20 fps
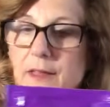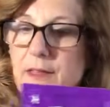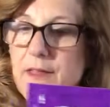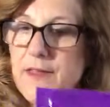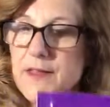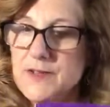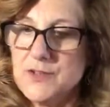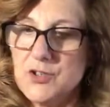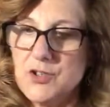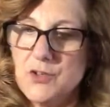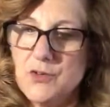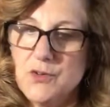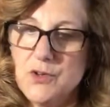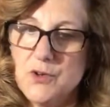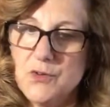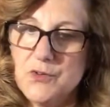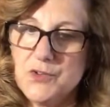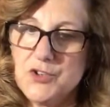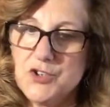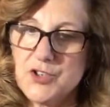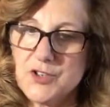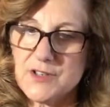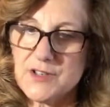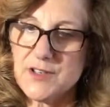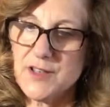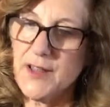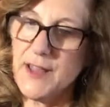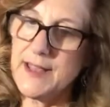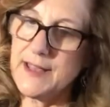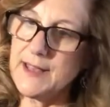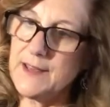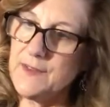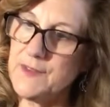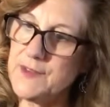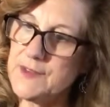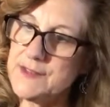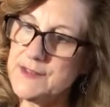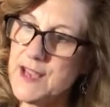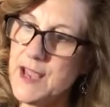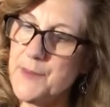This you use just like it.
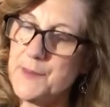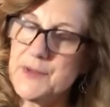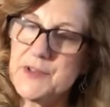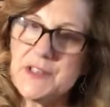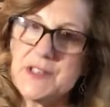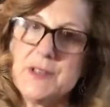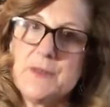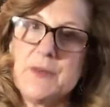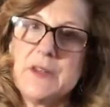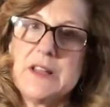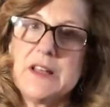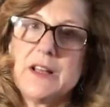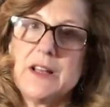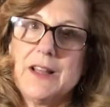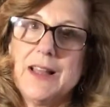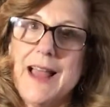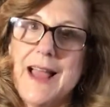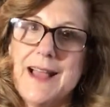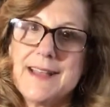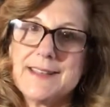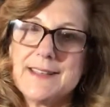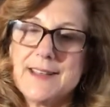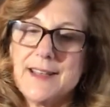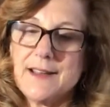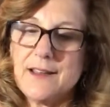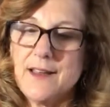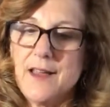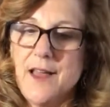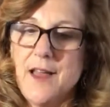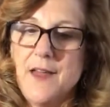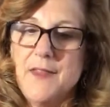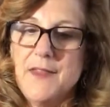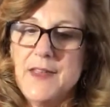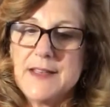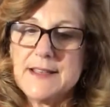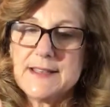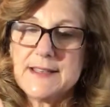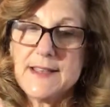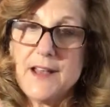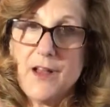This happens to be the classic.
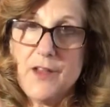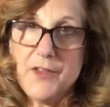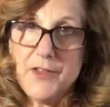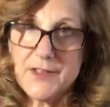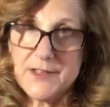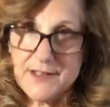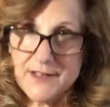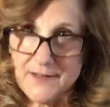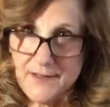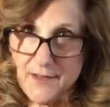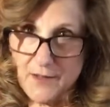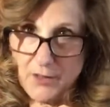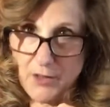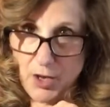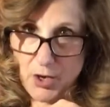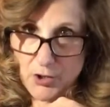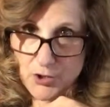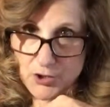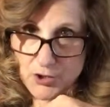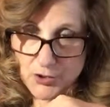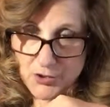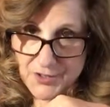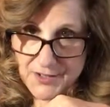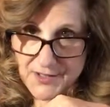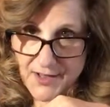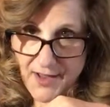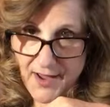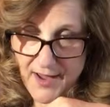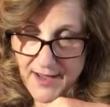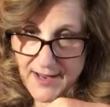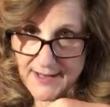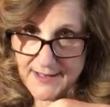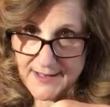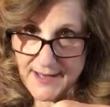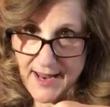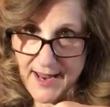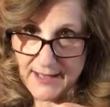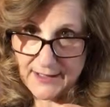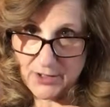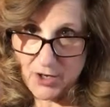They sell this in the larger size
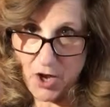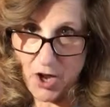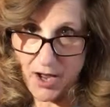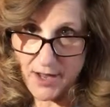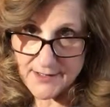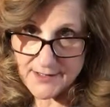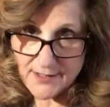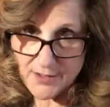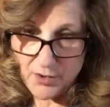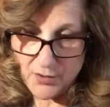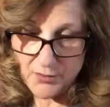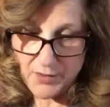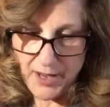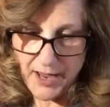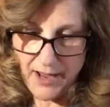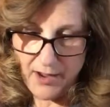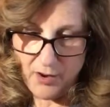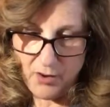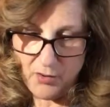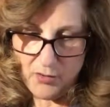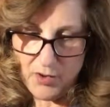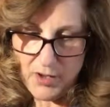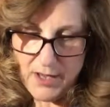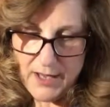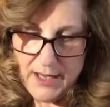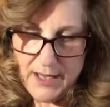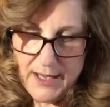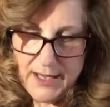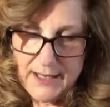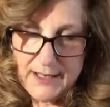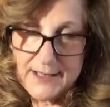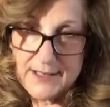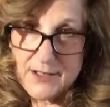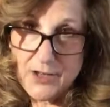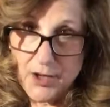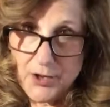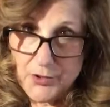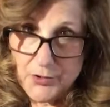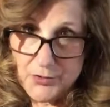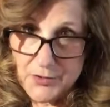at Costco now, and it's
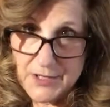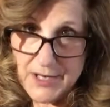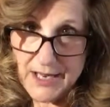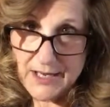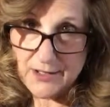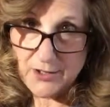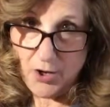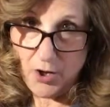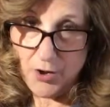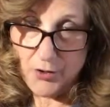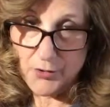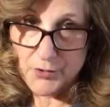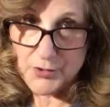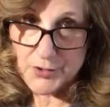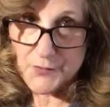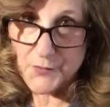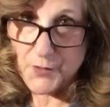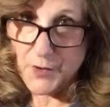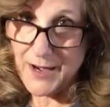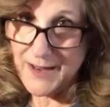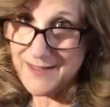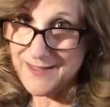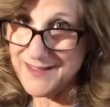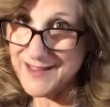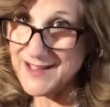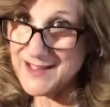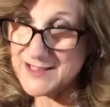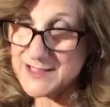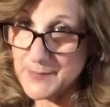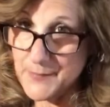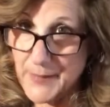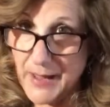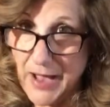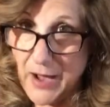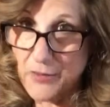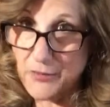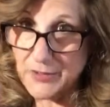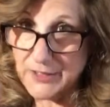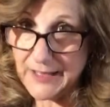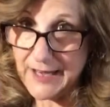under $10 for, I think it's a 1.5
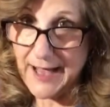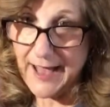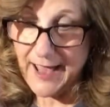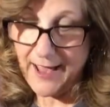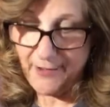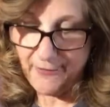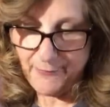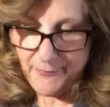pound